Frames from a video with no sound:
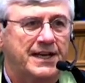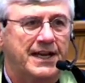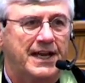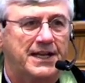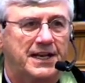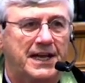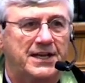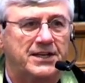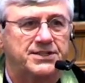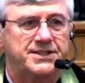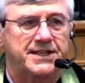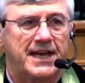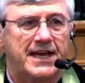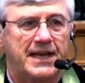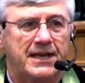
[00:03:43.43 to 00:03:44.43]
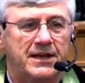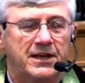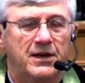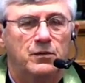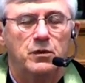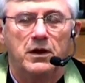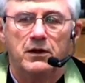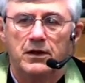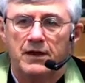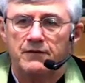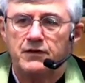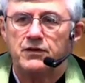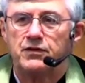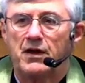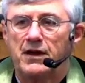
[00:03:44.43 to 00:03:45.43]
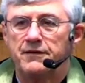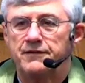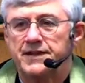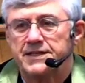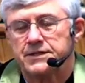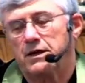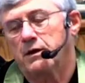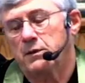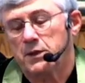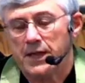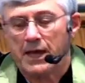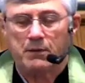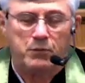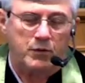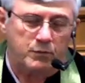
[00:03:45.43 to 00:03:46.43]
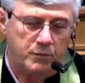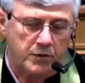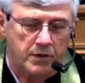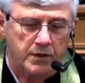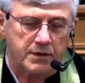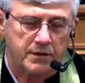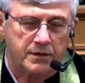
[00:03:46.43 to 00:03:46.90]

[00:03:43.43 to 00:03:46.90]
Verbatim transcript: and I'll say, "Well, have you thought of this? Oh, well, that won't work.